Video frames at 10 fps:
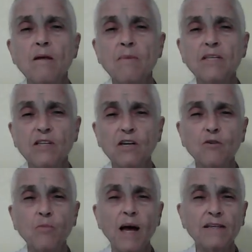The mystic
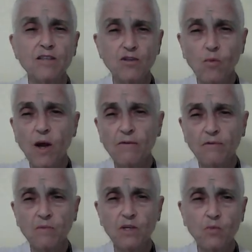who passes away
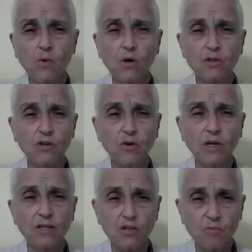from this world
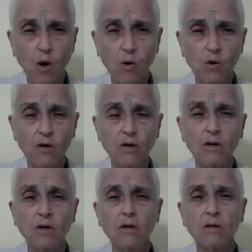during the smoke,
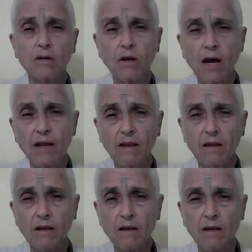the night,
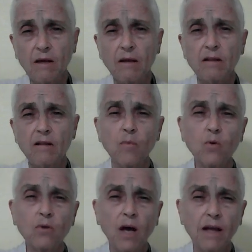the
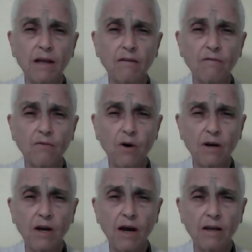moonlight
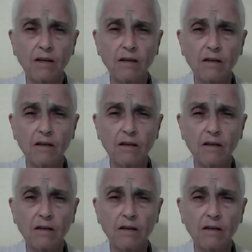fortnight,